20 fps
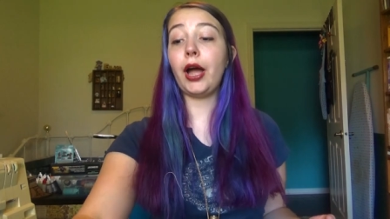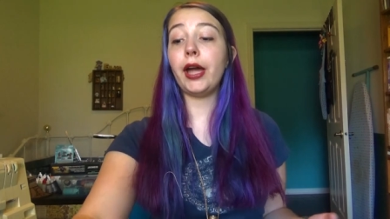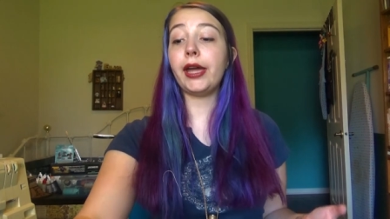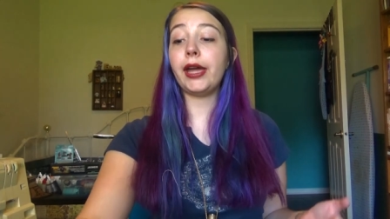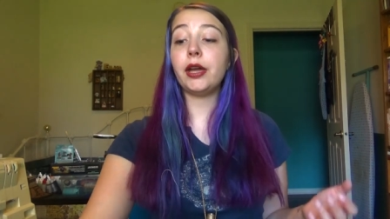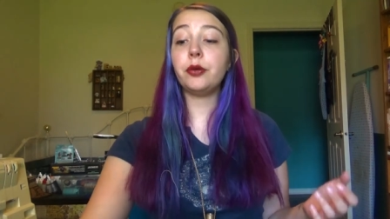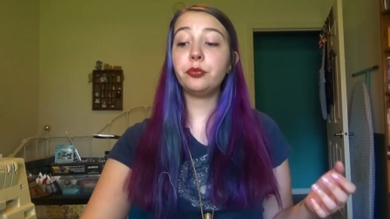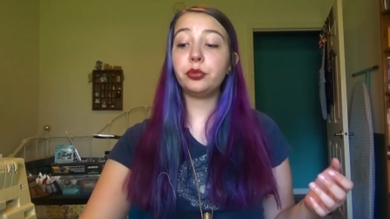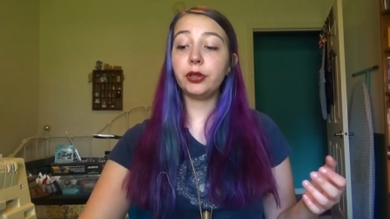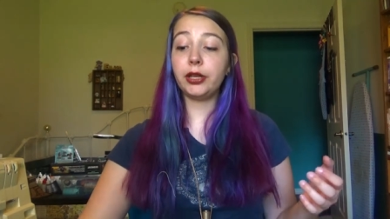I
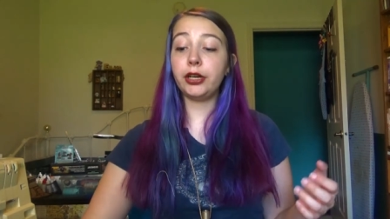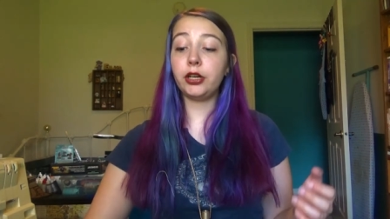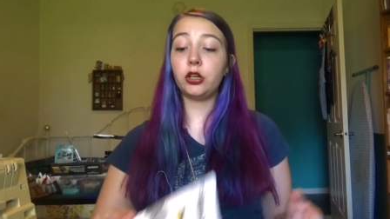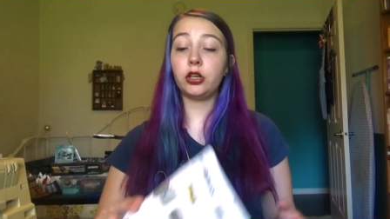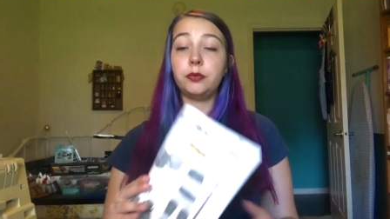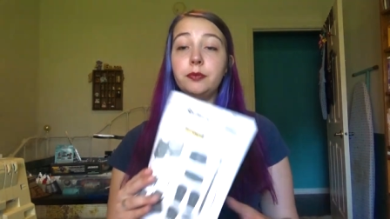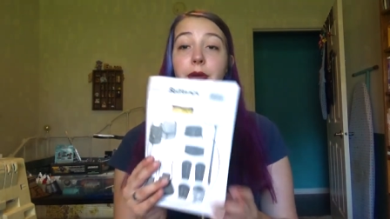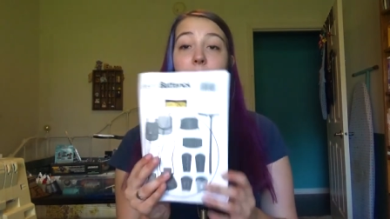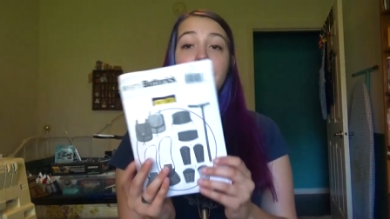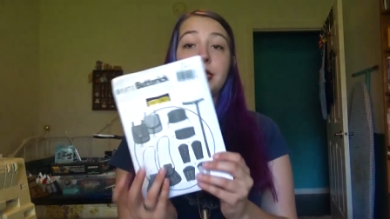am planning
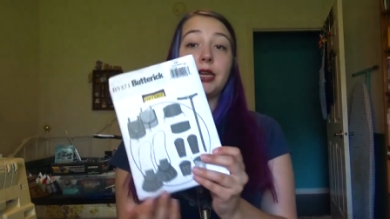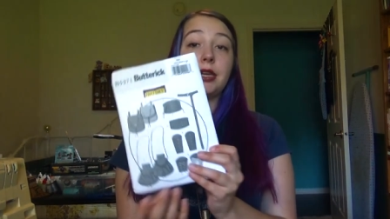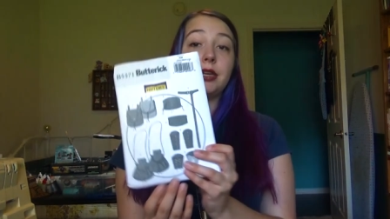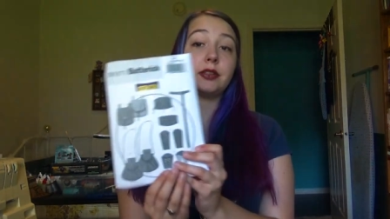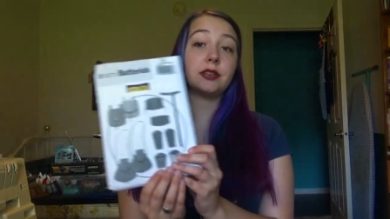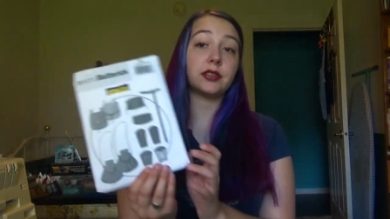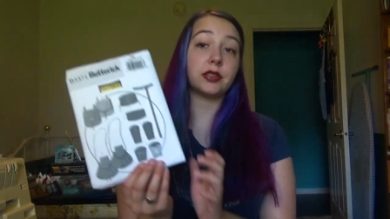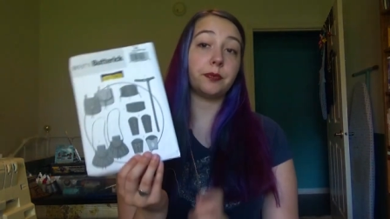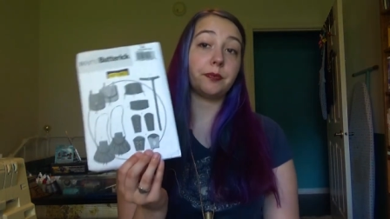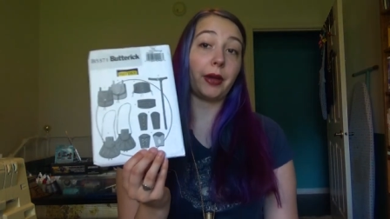on
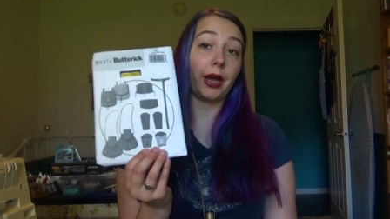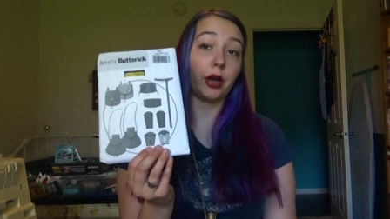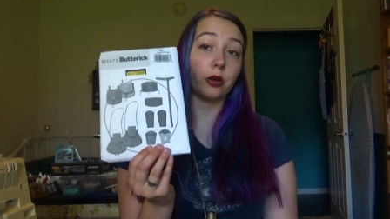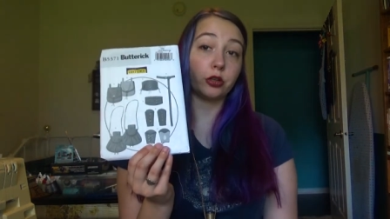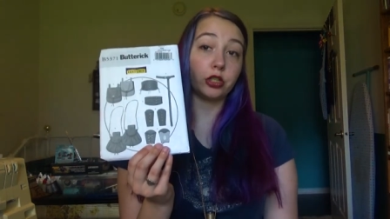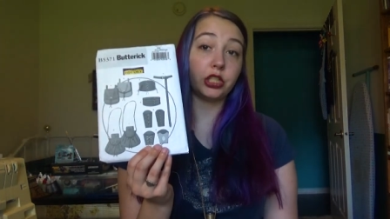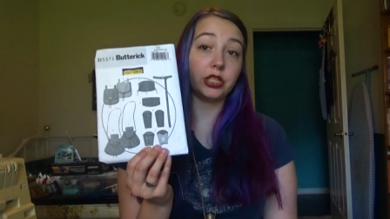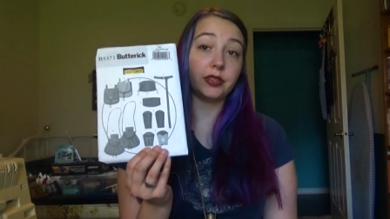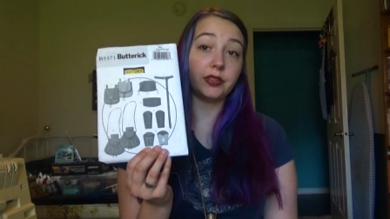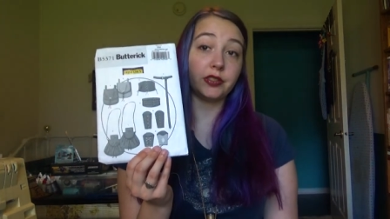making some
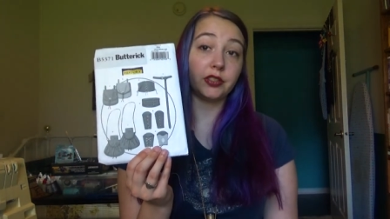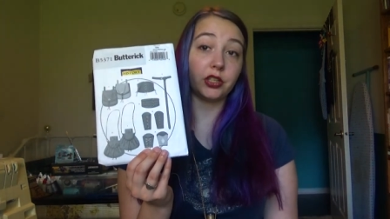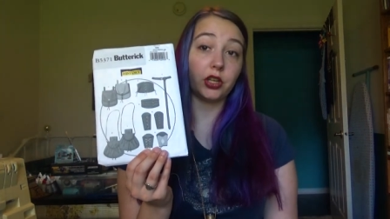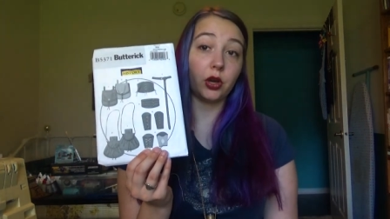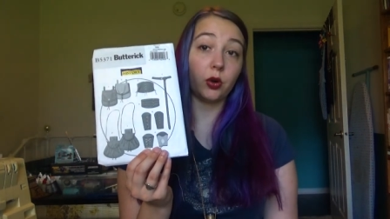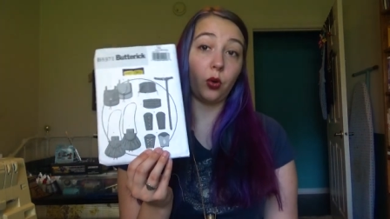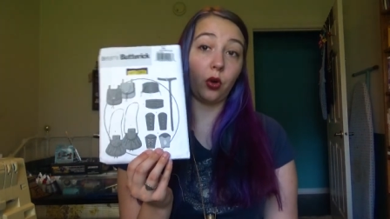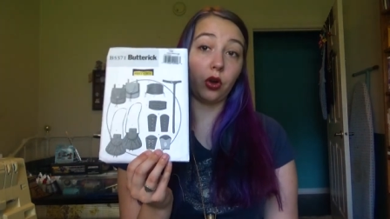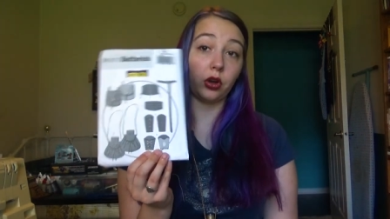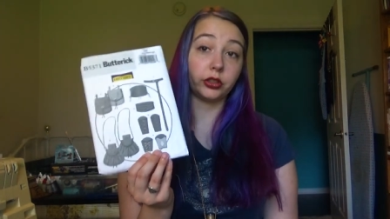pouches to
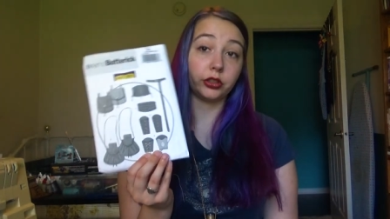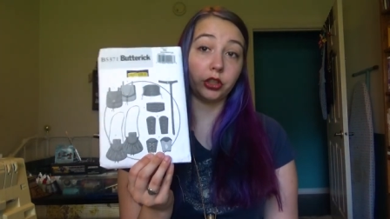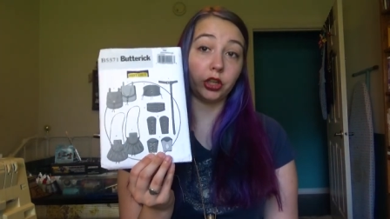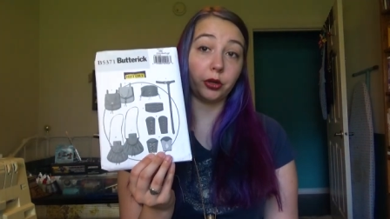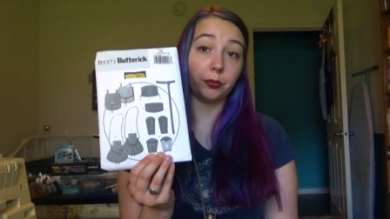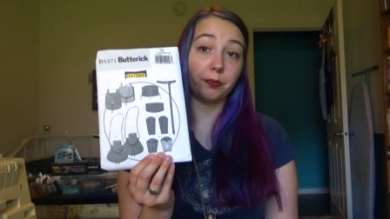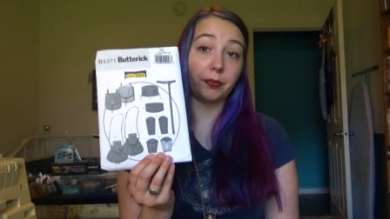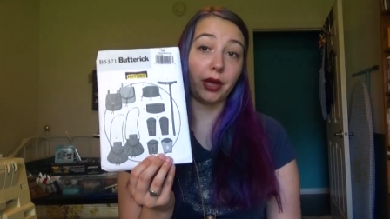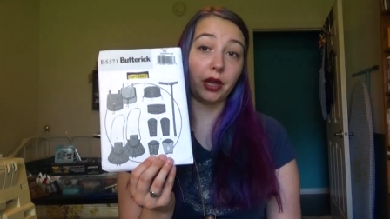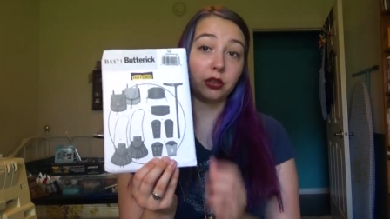go on
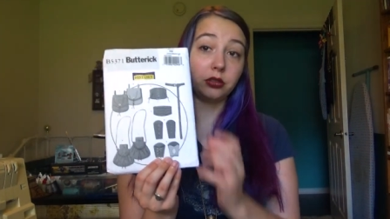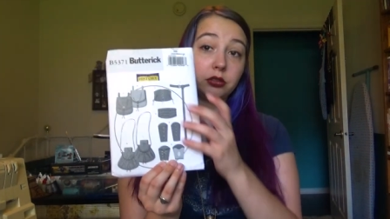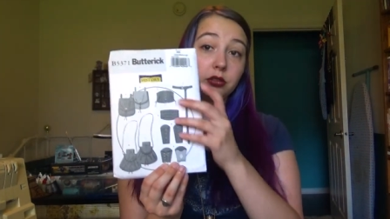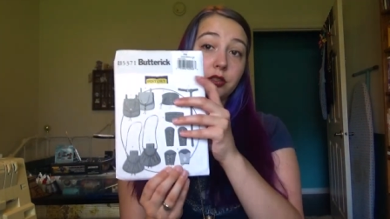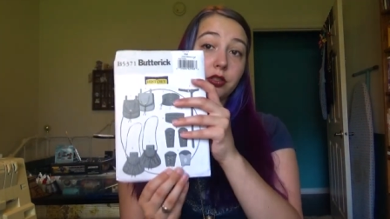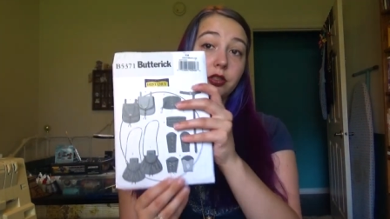her belt.